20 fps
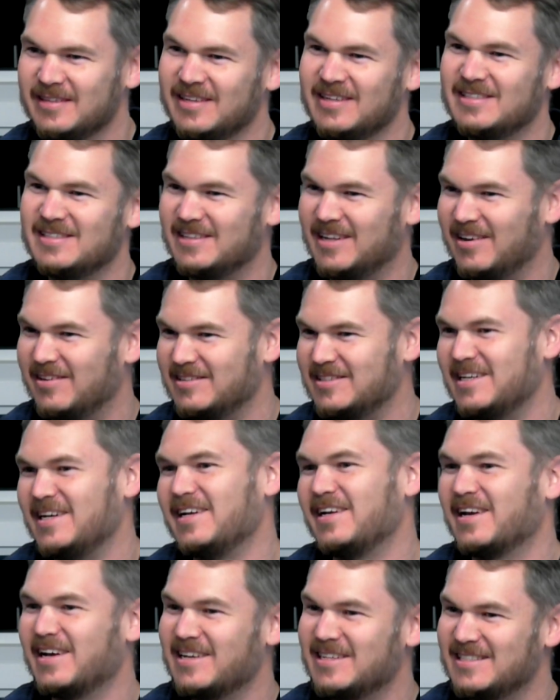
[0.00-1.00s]
it's now a
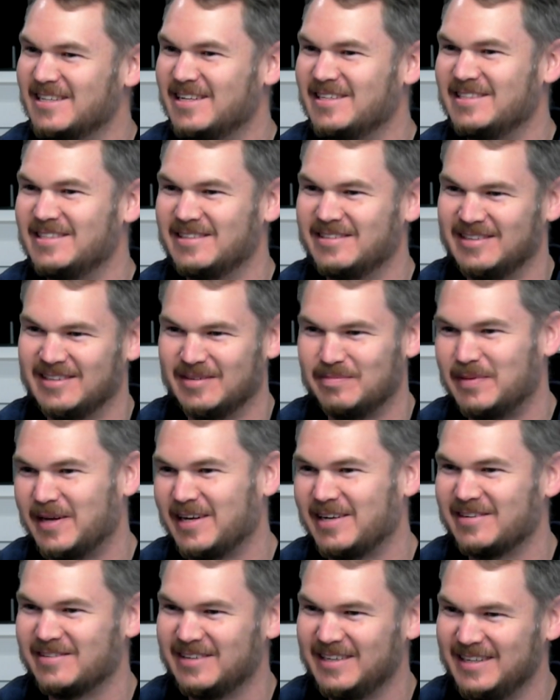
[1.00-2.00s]
daycare center and a
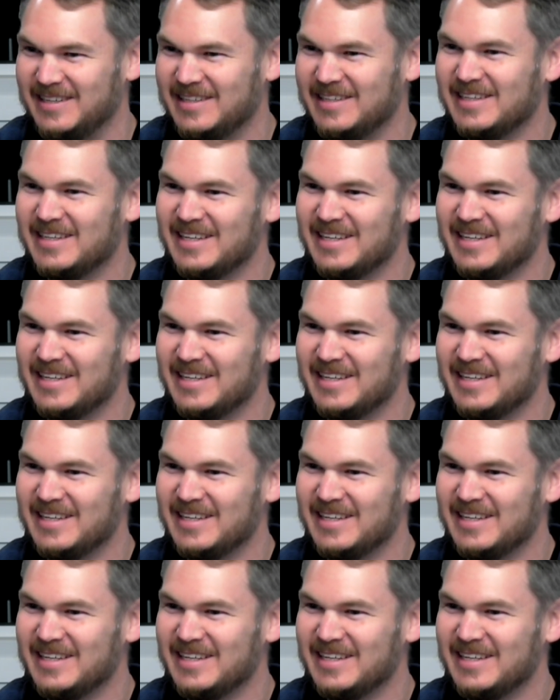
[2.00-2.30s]
bakery.